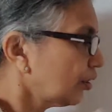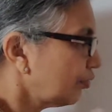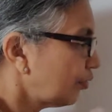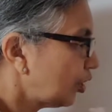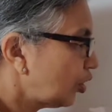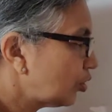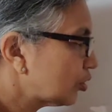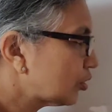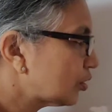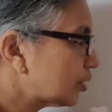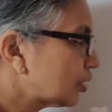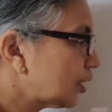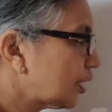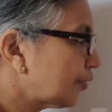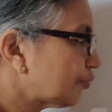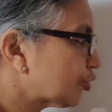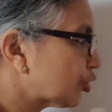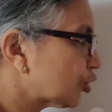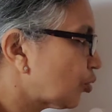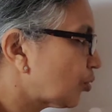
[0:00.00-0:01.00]
Velocity
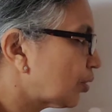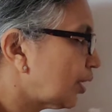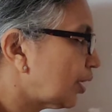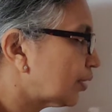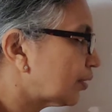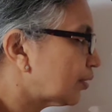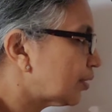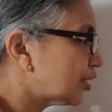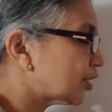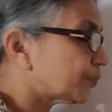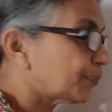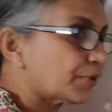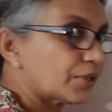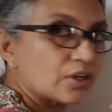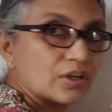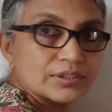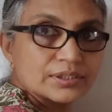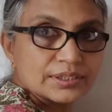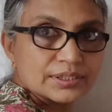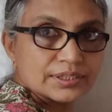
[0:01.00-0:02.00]
I have shown like this
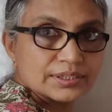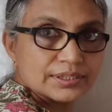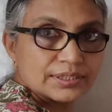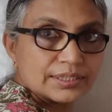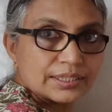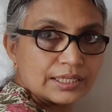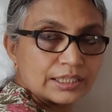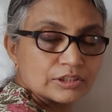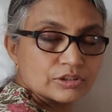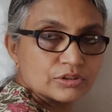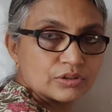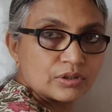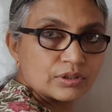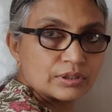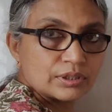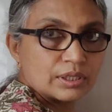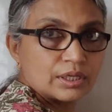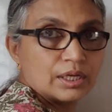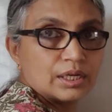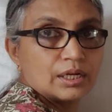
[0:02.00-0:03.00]
because it is an
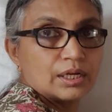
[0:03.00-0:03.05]
electron.